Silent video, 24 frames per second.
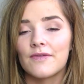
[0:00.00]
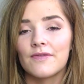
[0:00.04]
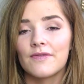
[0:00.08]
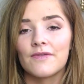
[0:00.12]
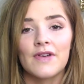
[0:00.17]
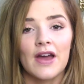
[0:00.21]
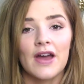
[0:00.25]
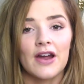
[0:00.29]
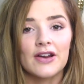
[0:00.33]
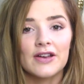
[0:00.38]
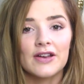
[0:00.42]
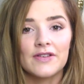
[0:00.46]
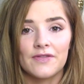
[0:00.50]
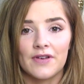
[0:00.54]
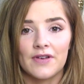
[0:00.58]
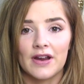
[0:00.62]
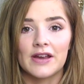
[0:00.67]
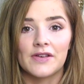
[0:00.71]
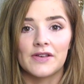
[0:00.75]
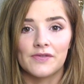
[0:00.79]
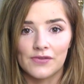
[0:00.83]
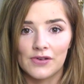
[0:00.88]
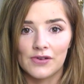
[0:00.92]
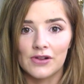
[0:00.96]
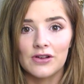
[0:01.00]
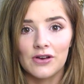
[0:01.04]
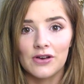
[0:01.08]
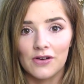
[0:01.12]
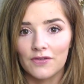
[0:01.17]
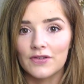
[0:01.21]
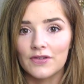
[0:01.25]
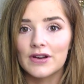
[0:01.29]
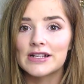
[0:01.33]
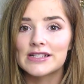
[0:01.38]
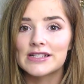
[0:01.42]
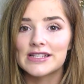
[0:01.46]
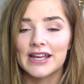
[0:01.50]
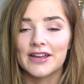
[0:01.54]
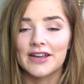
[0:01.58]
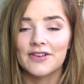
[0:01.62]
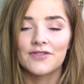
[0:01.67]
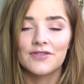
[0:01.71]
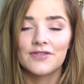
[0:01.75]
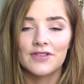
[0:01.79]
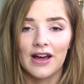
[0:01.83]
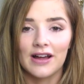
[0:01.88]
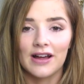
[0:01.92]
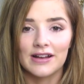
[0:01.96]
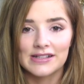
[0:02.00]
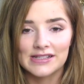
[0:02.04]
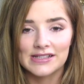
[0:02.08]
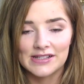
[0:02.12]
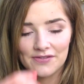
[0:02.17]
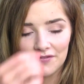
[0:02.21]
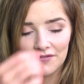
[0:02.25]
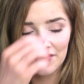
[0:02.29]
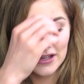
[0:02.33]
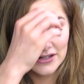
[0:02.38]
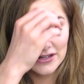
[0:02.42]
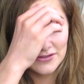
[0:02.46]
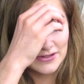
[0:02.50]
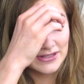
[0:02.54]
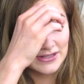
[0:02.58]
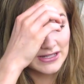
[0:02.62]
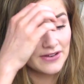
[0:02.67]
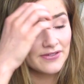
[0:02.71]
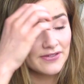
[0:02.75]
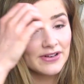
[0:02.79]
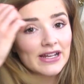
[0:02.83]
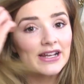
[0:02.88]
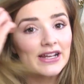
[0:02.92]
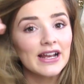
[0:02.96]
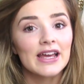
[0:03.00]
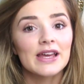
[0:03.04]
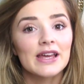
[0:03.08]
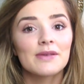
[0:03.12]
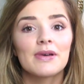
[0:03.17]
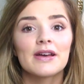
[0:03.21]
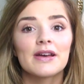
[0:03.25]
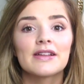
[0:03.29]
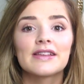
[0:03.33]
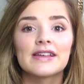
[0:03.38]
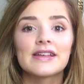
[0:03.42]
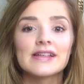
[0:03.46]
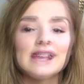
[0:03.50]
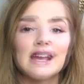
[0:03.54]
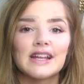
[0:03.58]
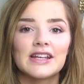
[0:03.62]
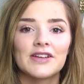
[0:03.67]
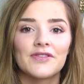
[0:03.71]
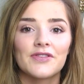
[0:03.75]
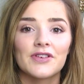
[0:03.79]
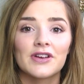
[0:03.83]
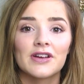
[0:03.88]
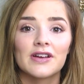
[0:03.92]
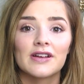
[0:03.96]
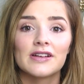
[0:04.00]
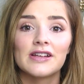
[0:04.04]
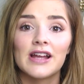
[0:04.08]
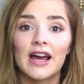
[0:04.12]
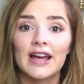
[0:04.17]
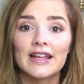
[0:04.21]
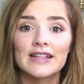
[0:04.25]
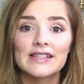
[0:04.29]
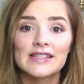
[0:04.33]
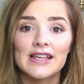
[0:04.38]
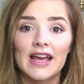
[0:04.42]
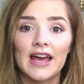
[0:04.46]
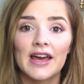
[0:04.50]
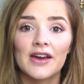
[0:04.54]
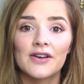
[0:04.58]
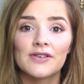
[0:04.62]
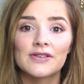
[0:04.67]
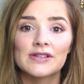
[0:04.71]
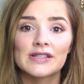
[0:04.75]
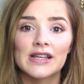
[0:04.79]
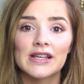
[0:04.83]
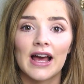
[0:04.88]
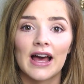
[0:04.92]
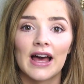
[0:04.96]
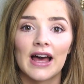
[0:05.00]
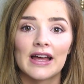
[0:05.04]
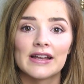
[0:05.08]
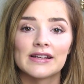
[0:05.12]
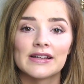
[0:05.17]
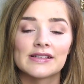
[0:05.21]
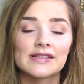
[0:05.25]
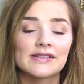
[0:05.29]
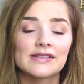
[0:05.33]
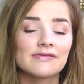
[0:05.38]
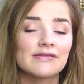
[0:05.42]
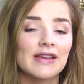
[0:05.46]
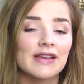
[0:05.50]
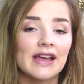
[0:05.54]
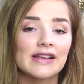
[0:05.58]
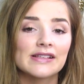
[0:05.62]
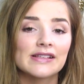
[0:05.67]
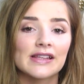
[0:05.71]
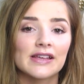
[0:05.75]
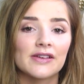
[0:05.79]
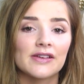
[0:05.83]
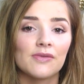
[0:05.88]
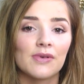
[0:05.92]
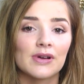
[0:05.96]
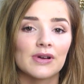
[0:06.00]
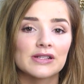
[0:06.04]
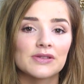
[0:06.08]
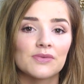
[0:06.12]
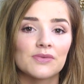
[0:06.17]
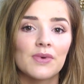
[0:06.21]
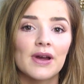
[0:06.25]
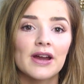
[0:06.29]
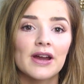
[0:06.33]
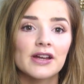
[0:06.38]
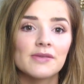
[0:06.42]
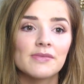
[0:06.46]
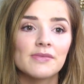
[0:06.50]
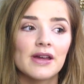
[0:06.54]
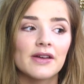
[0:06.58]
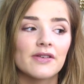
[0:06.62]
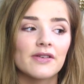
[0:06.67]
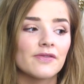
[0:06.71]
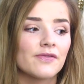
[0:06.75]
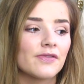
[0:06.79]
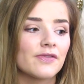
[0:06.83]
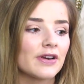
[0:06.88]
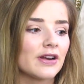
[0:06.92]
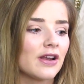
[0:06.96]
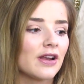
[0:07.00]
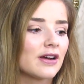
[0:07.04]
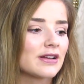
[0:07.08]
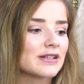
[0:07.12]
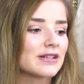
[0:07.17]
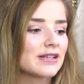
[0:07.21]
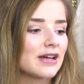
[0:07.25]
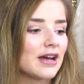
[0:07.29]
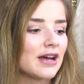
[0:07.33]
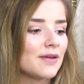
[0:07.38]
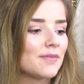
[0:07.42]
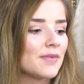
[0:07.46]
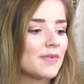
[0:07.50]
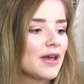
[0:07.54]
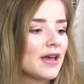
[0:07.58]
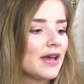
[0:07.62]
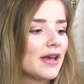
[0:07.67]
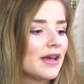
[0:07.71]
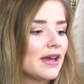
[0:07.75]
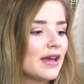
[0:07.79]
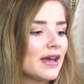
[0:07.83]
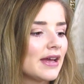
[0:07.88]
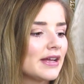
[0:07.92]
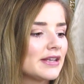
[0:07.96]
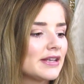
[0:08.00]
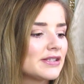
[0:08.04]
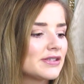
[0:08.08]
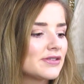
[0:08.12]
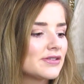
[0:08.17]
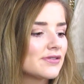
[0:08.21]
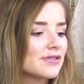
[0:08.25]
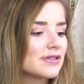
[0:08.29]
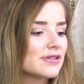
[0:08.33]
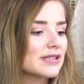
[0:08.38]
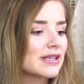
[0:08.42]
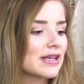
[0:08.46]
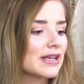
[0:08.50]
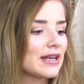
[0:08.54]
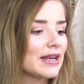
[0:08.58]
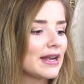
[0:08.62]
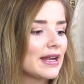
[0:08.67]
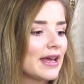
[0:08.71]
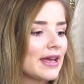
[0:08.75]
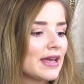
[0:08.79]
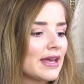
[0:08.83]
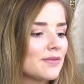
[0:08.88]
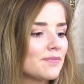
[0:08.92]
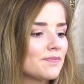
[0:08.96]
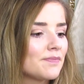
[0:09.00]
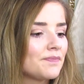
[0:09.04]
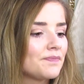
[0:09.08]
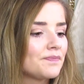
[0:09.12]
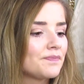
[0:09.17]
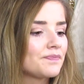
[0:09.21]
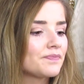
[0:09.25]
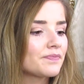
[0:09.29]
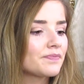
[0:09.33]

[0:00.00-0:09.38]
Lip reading: very, very full coverage, like a flawless effect, which I really like about this. Handy for nights out and days that you want to wear your makeup for a long time. It does claim